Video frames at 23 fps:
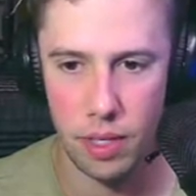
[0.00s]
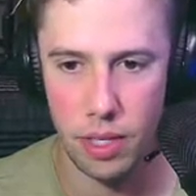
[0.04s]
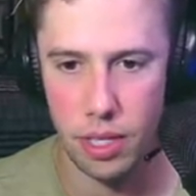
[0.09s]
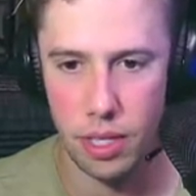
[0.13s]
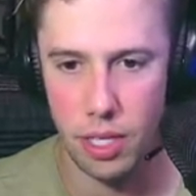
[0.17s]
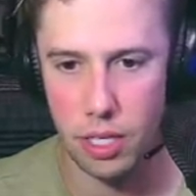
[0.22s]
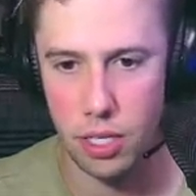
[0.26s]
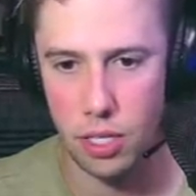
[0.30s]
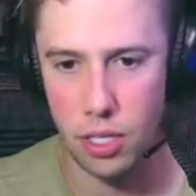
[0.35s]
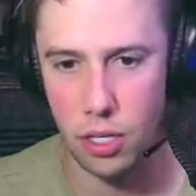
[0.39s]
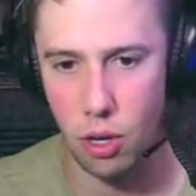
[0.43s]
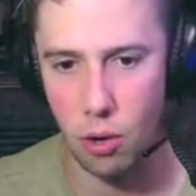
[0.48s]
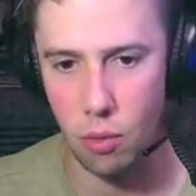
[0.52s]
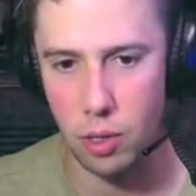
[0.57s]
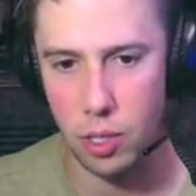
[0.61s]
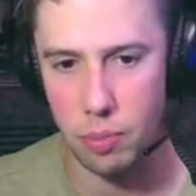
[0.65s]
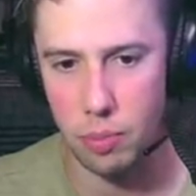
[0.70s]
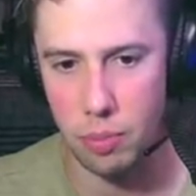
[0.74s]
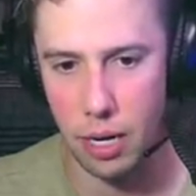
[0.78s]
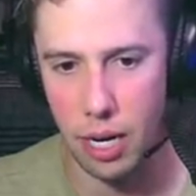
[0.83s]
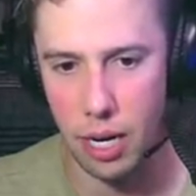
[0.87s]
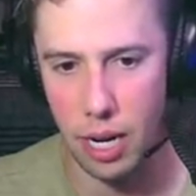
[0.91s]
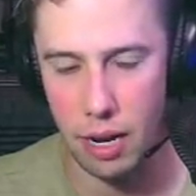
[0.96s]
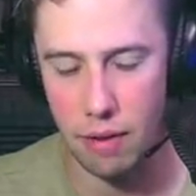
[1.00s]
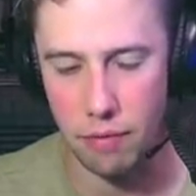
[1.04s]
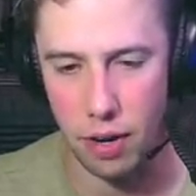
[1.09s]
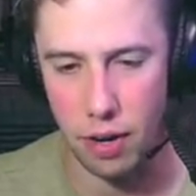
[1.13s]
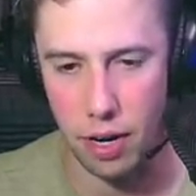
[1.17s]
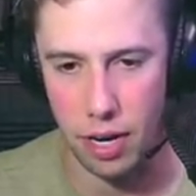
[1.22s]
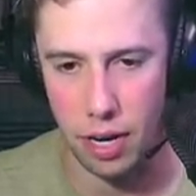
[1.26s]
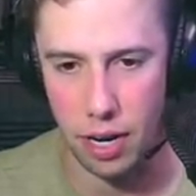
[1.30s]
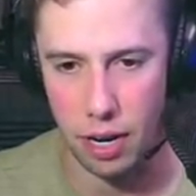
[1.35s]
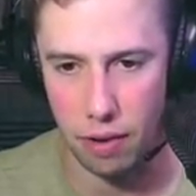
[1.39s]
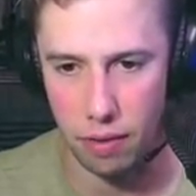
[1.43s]
This is always my life
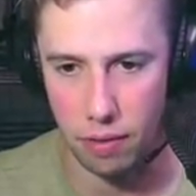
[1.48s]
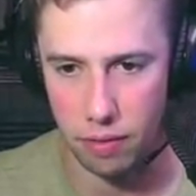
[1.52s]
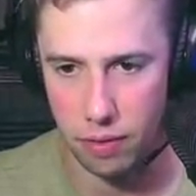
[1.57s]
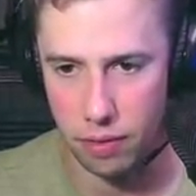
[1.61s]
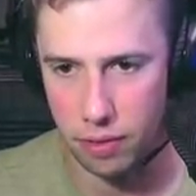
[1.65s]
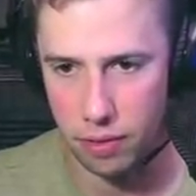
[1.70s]
right now.